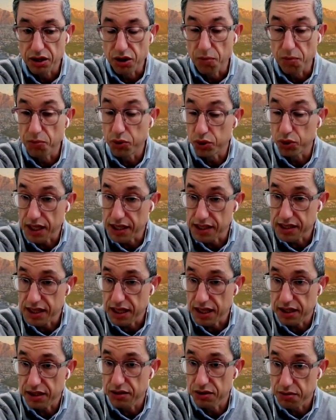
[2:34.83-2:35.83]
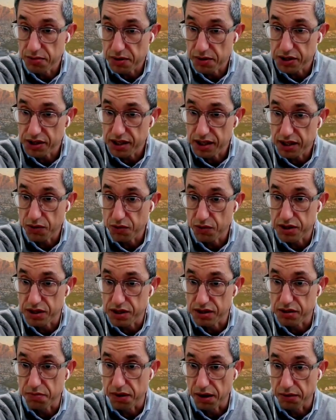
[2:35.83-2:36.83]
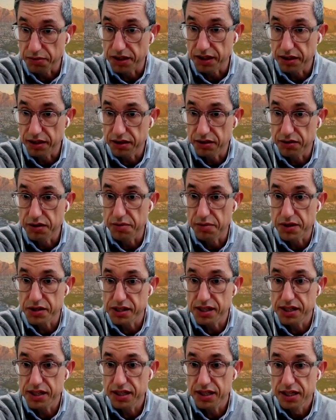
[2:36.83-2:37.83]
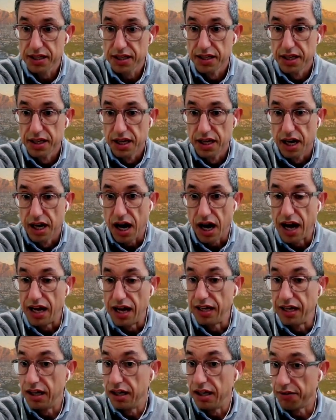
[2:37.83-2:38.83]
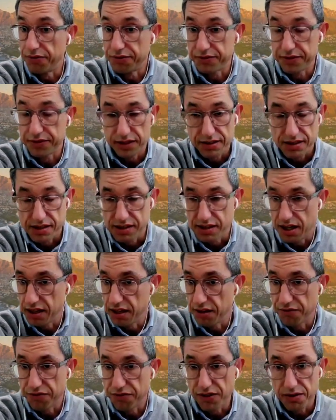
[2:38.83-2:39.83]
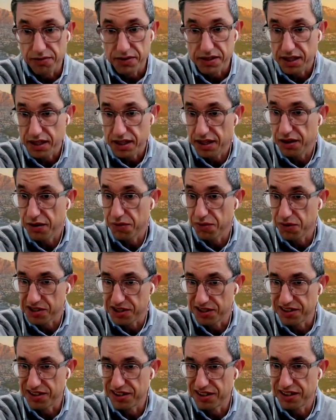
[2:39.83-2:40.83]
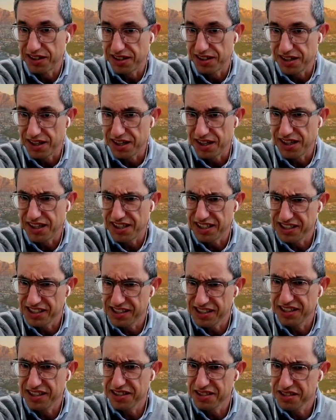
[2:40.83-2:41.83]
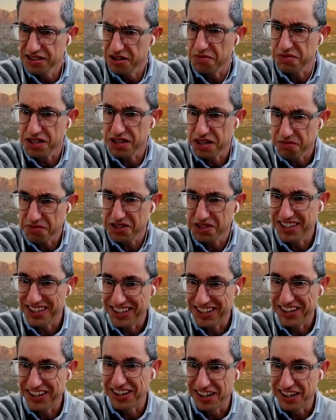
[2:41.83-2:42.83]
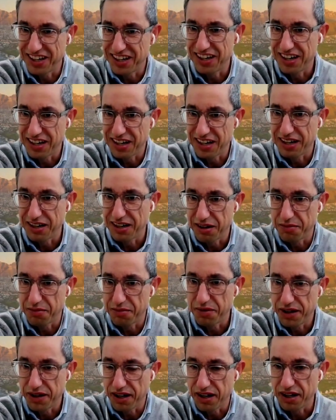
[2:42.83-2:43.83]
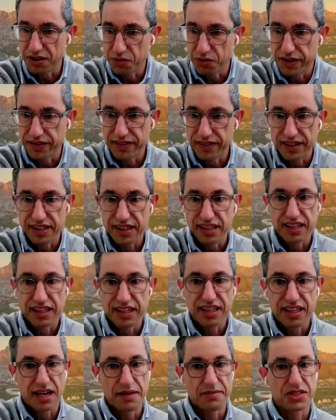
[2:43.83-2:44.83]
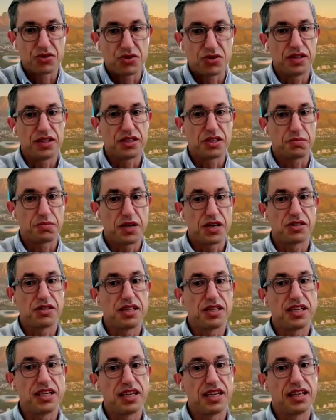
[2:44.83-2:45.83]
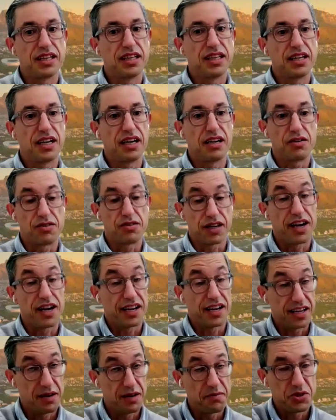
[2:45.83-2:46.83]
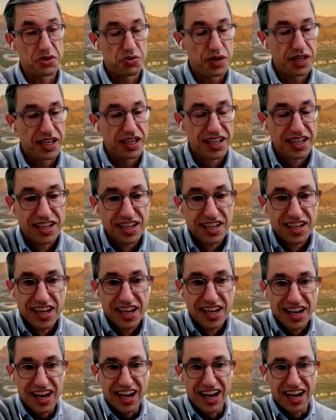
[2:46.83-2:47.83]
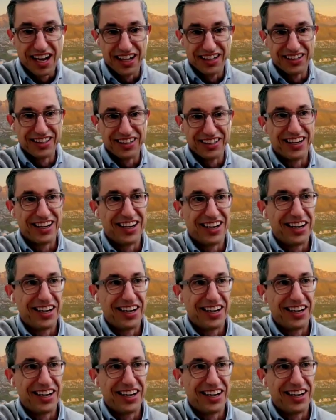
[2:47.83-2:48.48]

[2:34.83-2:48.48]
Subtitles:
Complutense University, which is a public university. I loved studying pharmacy. It wasn't easy sometimes, very hard with the chemistry especially, and organic chemistry and